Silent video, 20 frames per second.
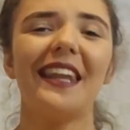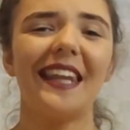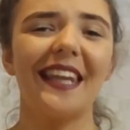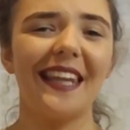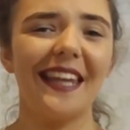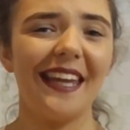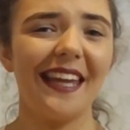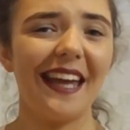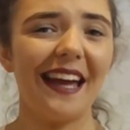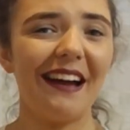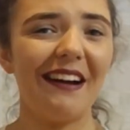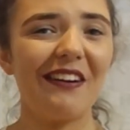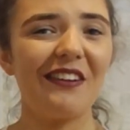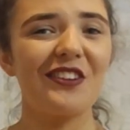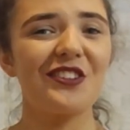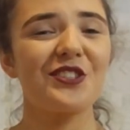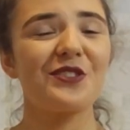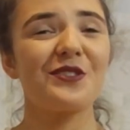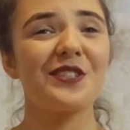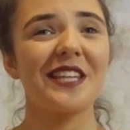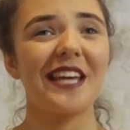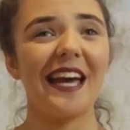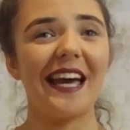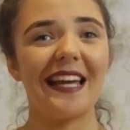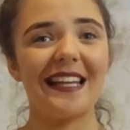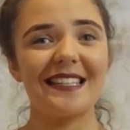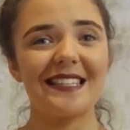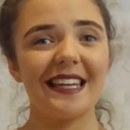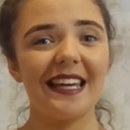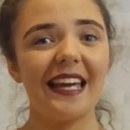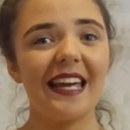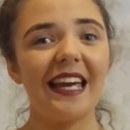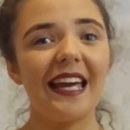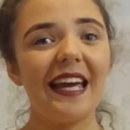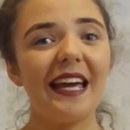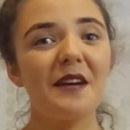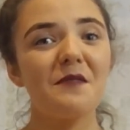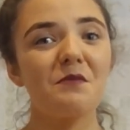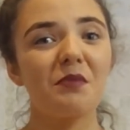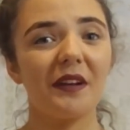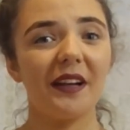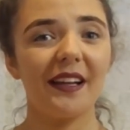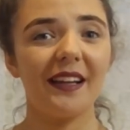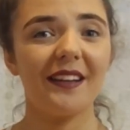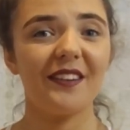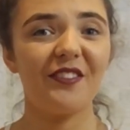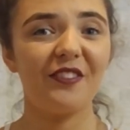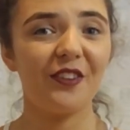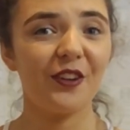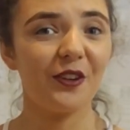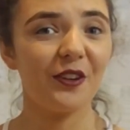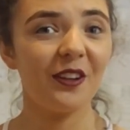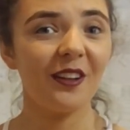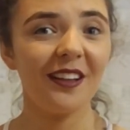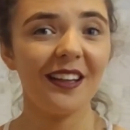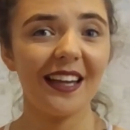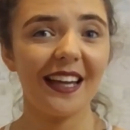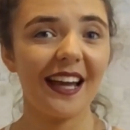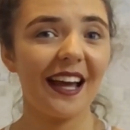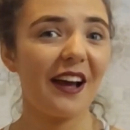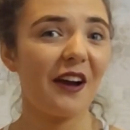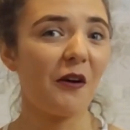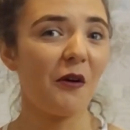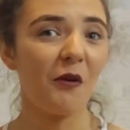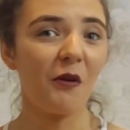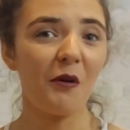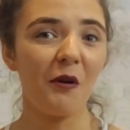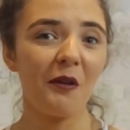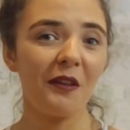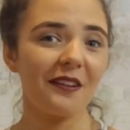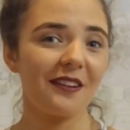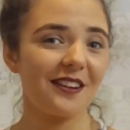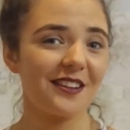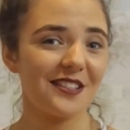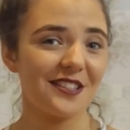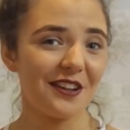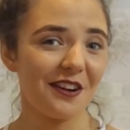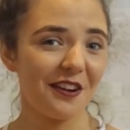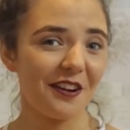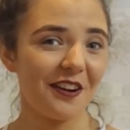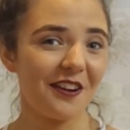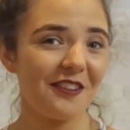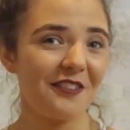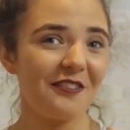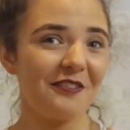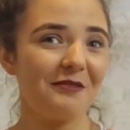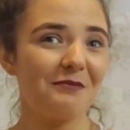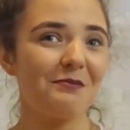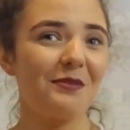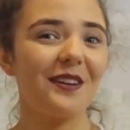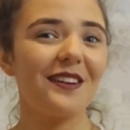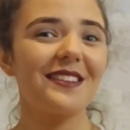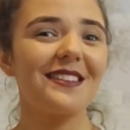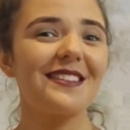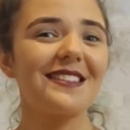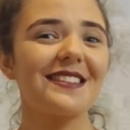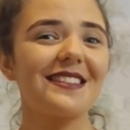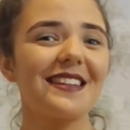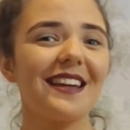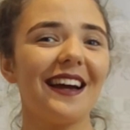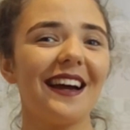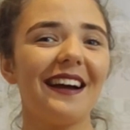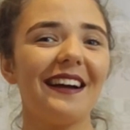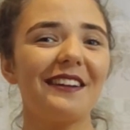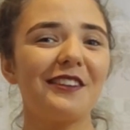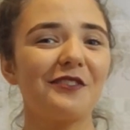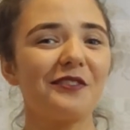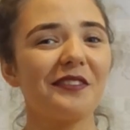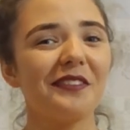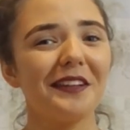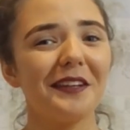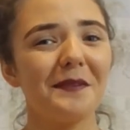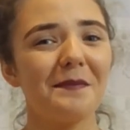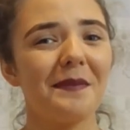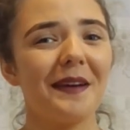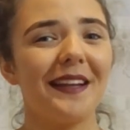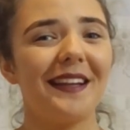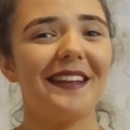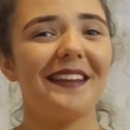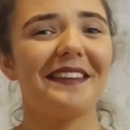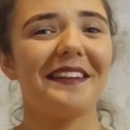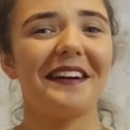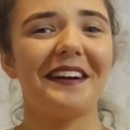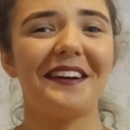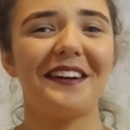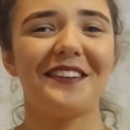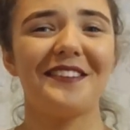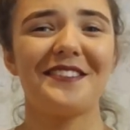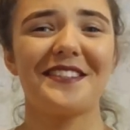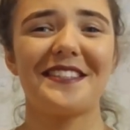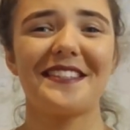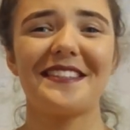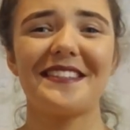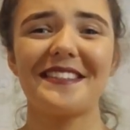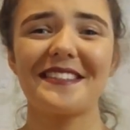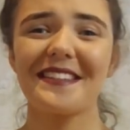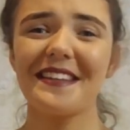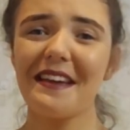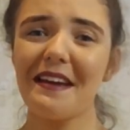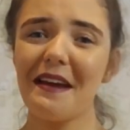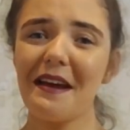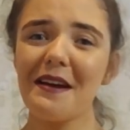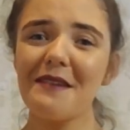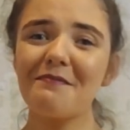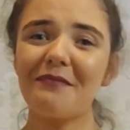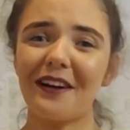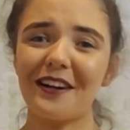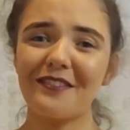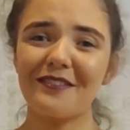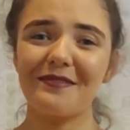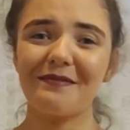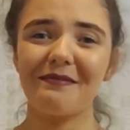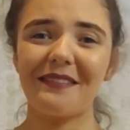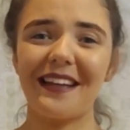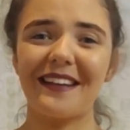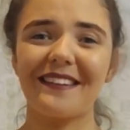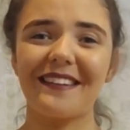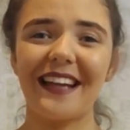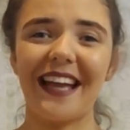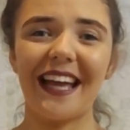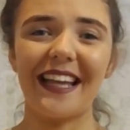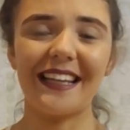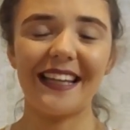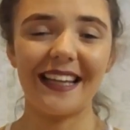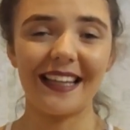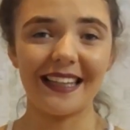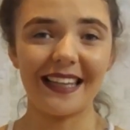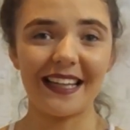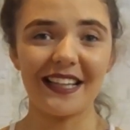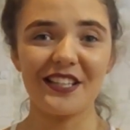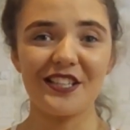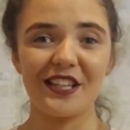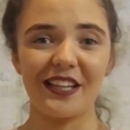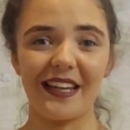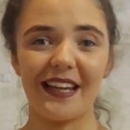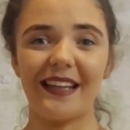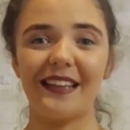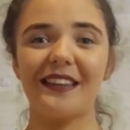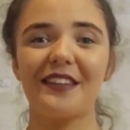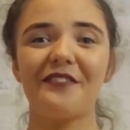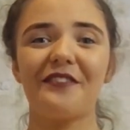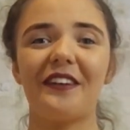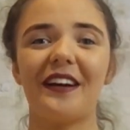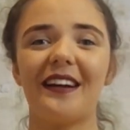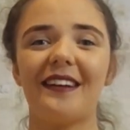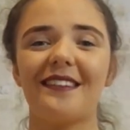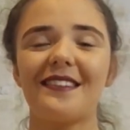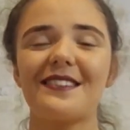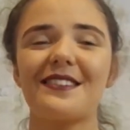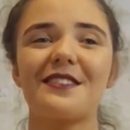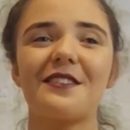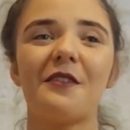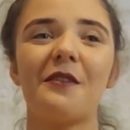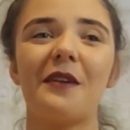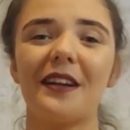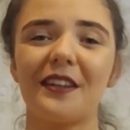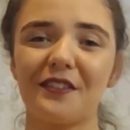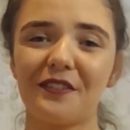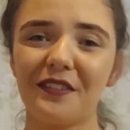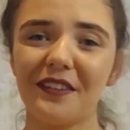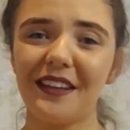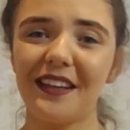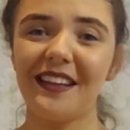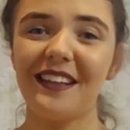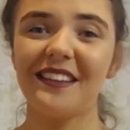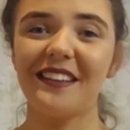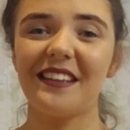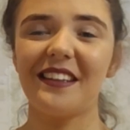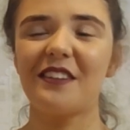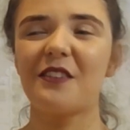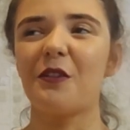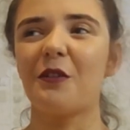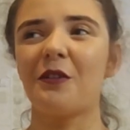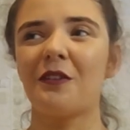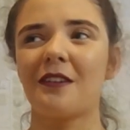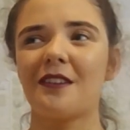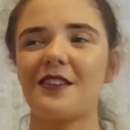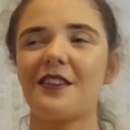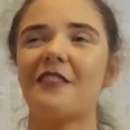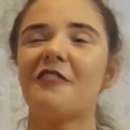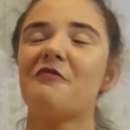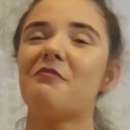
Leah also said bring fuel like coal or turf, but I don't think many of the houses, apart from Letterkenny, let you light the fire, so I don't think you'll need coal or turf.